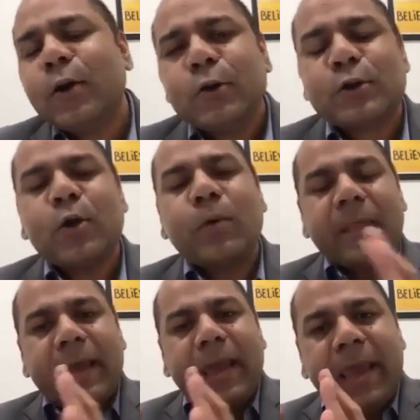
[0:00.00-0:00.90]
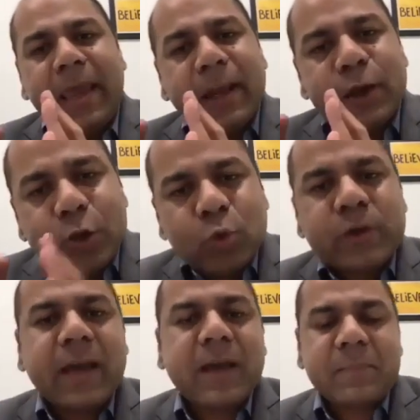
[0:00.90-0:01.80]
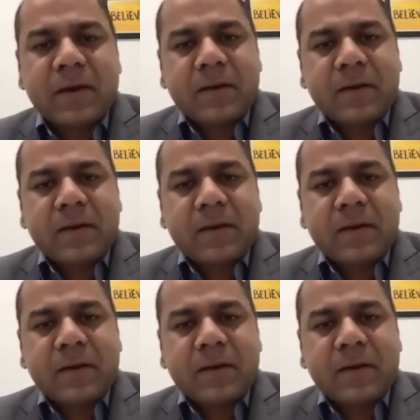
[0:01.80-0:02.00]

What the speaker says: So in UK,